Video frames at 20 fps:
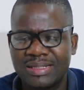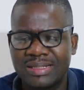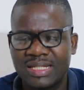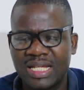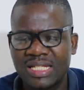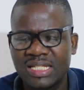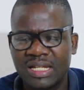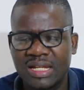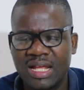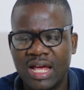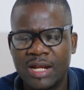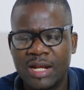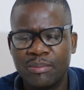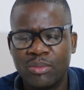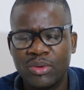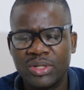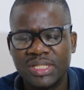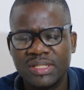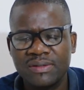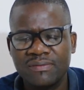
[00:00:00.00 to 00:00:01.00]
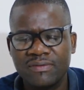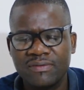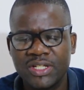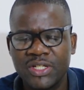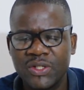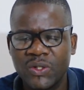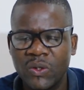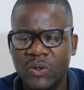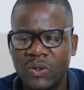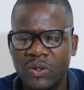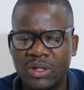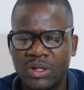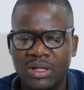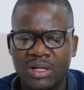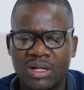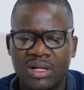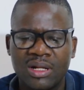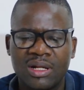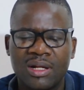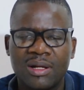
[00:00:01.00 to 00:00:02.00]
Just an unboxing video.
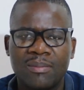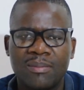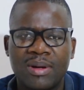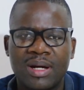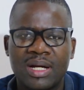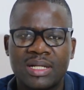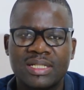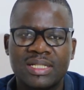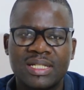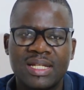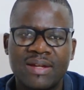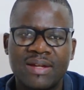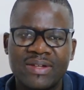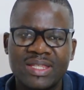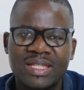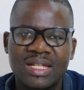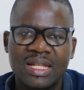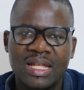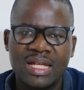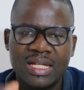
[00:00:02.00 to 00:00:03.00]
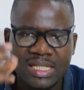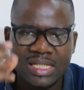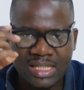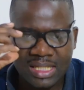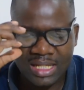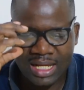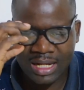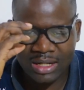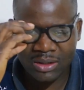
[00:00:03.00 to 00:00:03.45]
But nevertheless,